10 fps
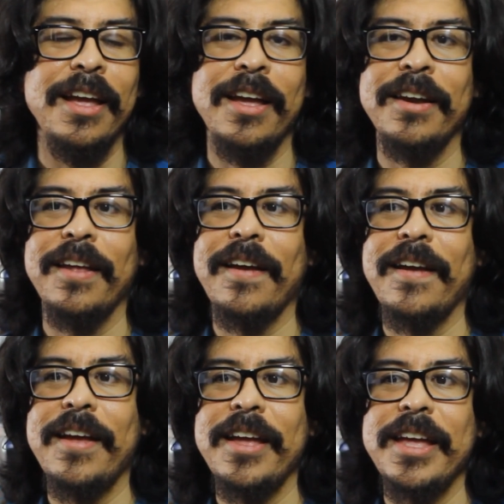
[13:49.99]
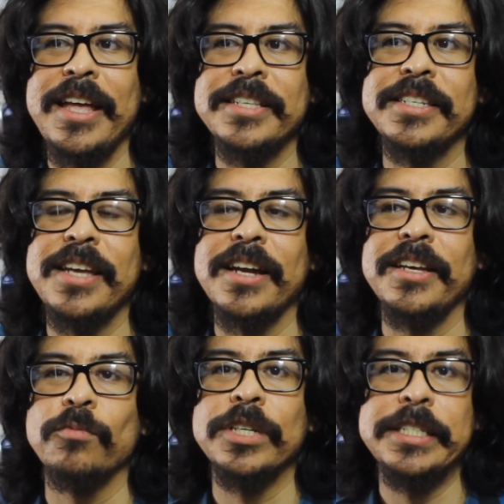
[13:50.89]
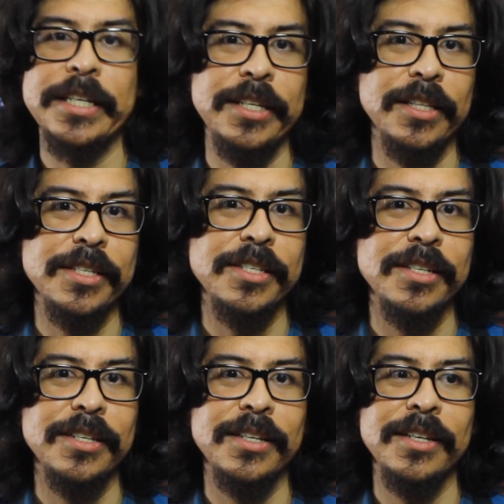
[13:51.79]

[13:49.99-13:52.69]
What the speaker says: and it's getting ridiculous.